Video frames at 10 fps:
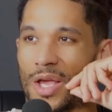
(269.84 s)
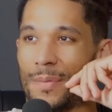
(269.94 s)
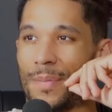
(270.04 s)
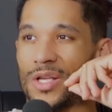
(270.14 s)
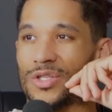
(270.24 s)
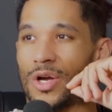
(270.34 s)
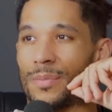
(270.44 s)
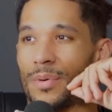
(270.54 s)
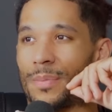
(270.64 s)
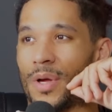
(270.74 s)
and make sure
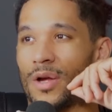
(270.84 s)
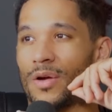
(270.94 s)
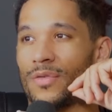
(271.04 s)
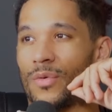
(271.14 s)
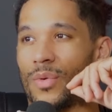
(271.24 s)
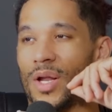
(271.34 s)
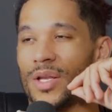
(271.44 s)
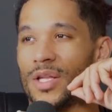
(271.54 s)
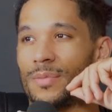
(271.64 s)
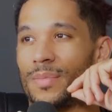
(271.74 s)
I'm prepared for when I
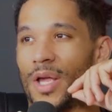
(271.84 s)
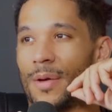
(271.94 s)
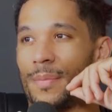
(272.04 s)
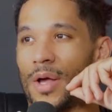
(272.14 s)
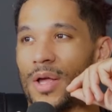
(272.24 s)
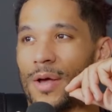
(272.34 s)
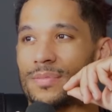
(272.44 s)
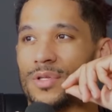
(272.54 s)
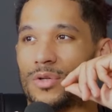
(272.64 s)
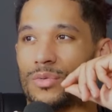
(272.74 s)
need to be at my
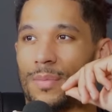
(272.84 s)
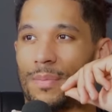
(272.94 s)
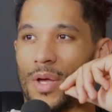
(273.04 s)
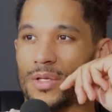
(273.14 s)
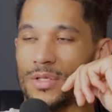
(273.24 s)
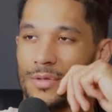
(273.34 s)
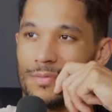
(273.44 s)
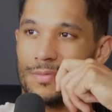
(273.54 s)
absolute best.